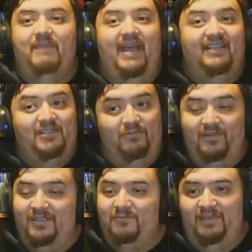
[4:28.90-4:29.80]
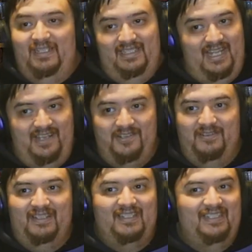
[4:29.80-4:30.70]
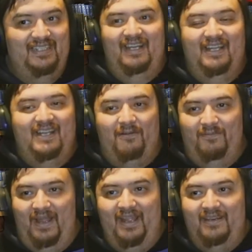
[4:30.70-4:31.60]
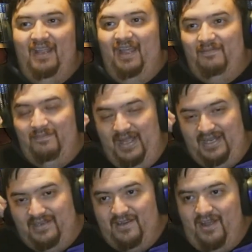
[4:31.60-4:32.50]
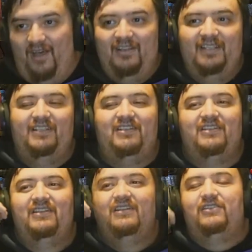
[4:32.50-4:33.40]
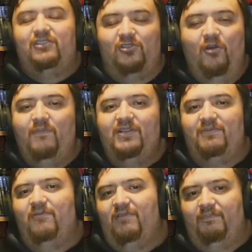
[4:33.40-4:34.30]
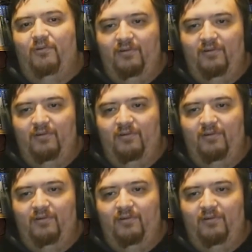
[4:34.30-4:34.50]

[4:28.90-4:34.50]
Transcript: man, this world is really dangerous. And I and and made knowledge so much more